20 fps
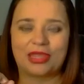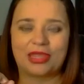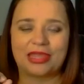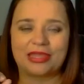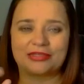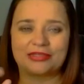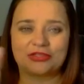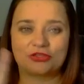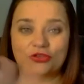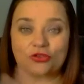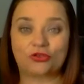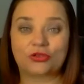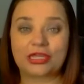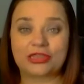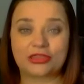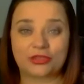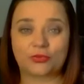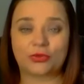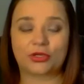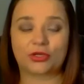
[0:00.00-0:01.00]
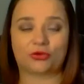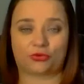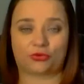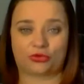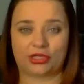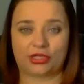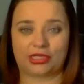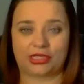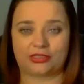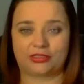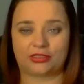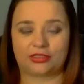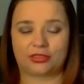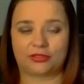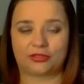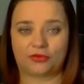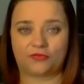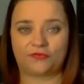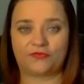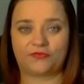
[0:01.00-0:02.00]
And so you'll get the recruiting
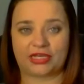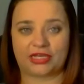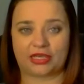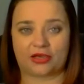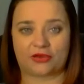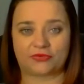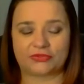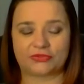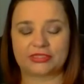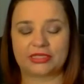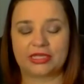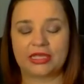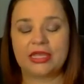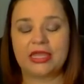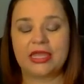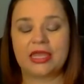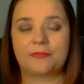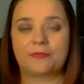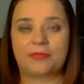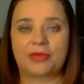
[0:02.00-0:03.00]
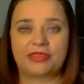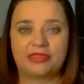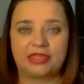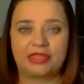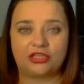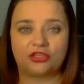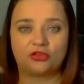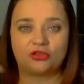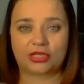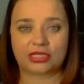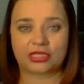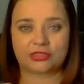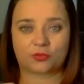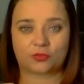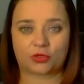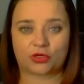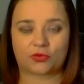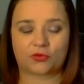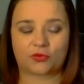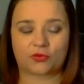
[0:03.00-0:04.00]
videos, but then you'll get to
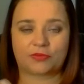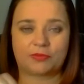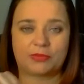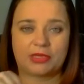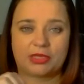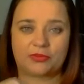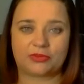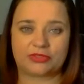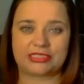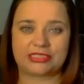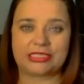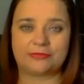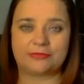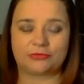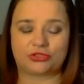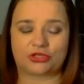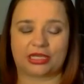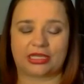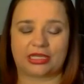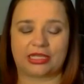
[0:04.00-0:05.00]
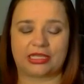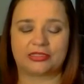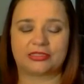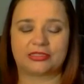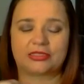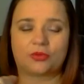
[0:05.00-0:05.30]
work with me with team training.